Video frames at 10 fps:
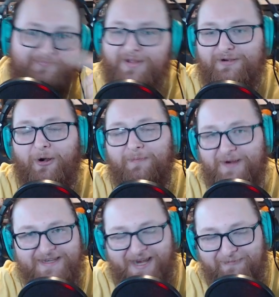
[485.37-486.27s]
This card
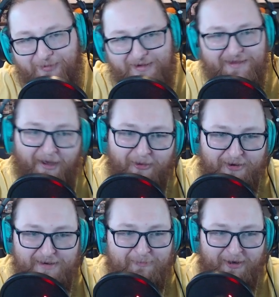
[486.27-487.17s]
being
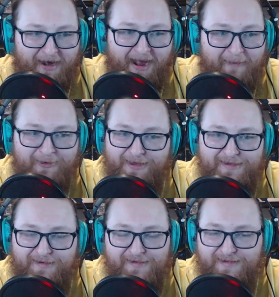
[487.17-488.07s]
$10+ per copy
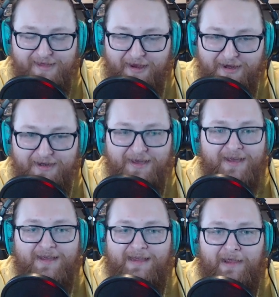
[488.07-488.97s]
is insane.
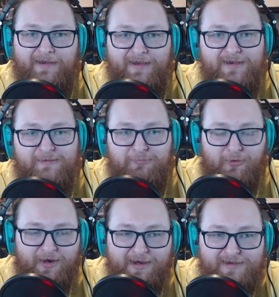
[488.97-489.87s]
It's
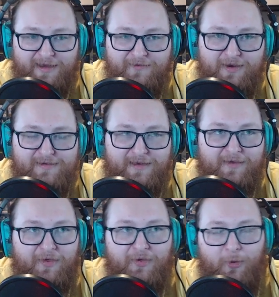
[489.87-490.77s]
pretty safe to say
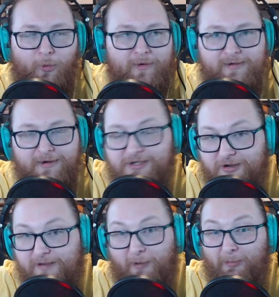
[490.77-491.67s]
that the quarter century
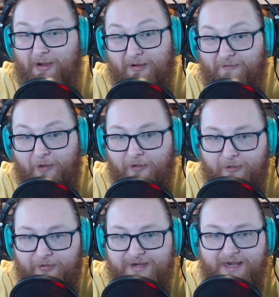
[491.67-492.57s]
is probably going to fall
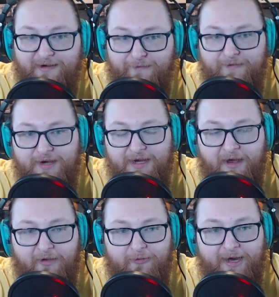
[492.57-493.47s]
around the $10 to
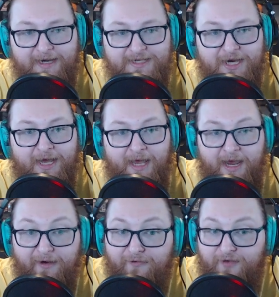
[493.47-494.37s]
$15 range,
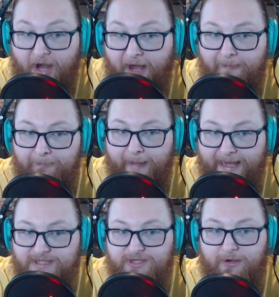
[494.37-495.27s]
if not
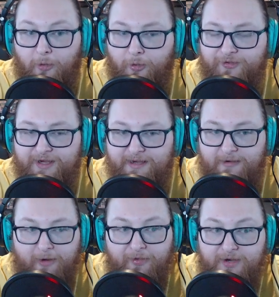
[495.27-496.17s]
match the ulti at
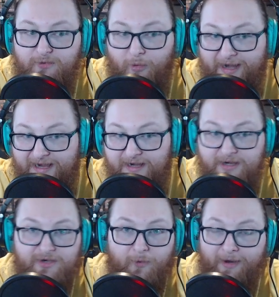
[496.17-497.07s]
around the $20 to
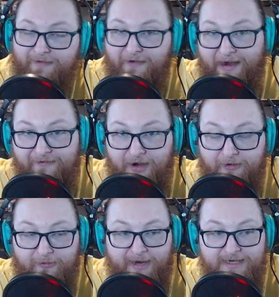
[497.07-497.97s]

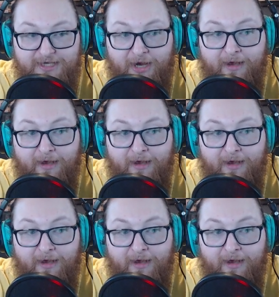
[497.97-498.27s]
$25 range.